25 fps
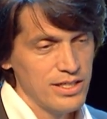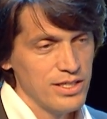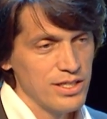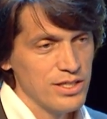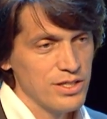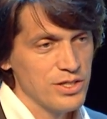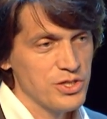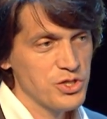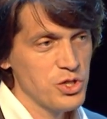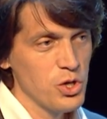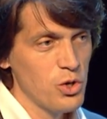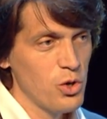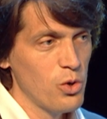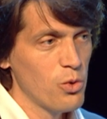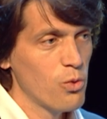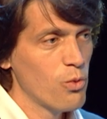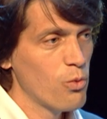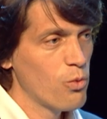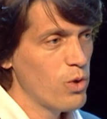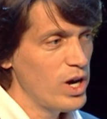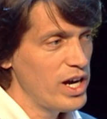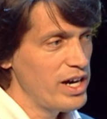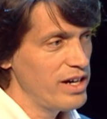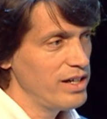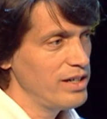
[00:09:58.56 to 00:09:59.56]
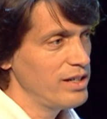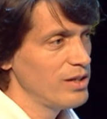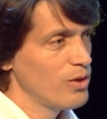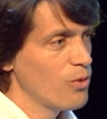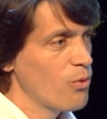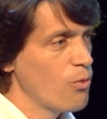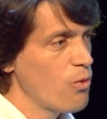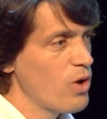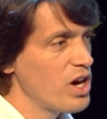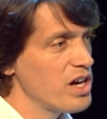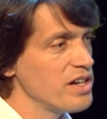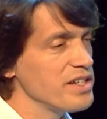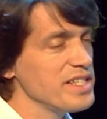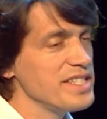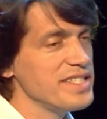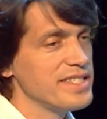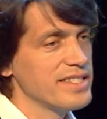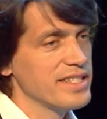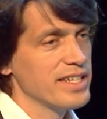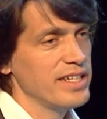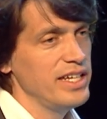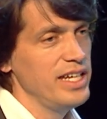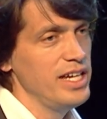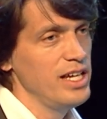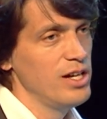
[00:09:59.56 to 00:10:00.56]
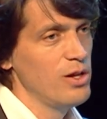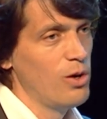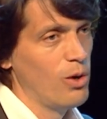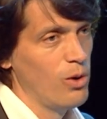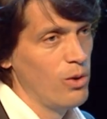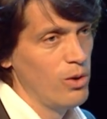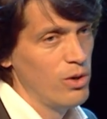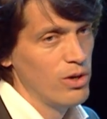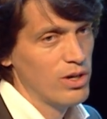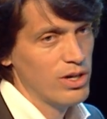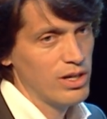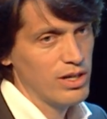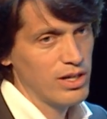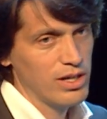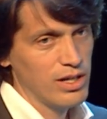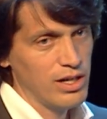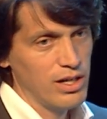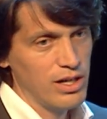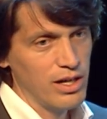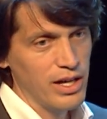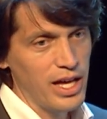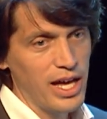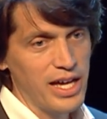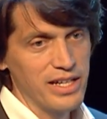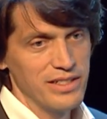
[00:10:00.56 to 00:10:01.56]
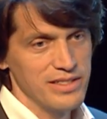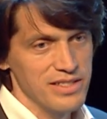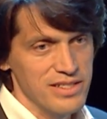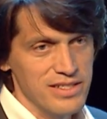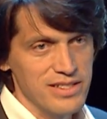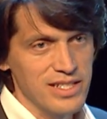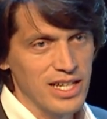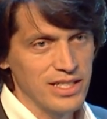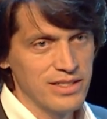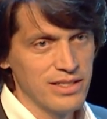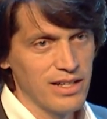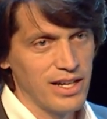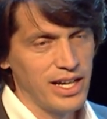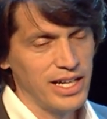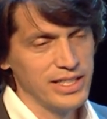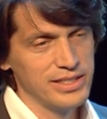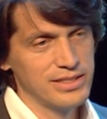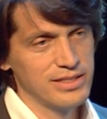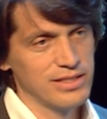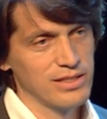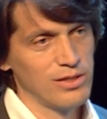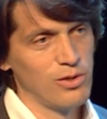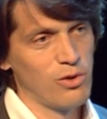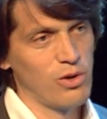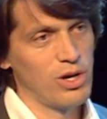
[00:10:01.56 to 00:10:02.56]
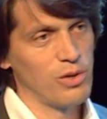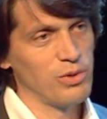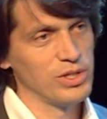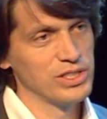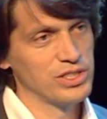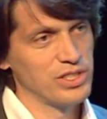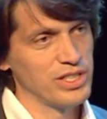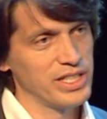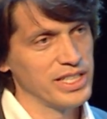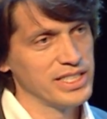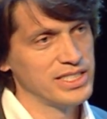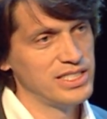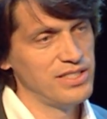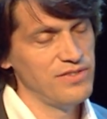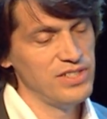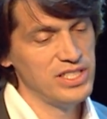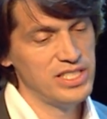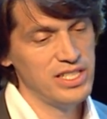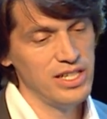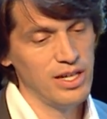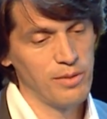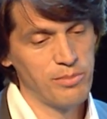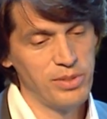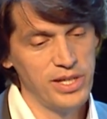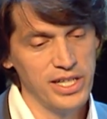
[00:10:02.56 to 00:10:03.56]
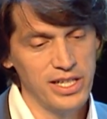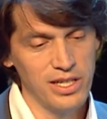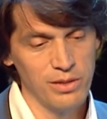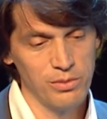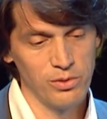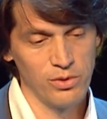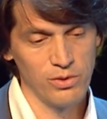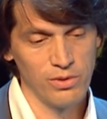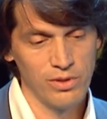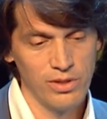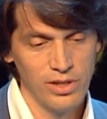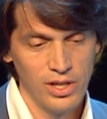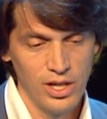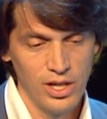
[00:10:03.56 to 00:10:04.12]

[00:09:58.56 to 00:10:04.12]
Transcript: So where is ELO and satellite LoRaWAN connectivity applicable?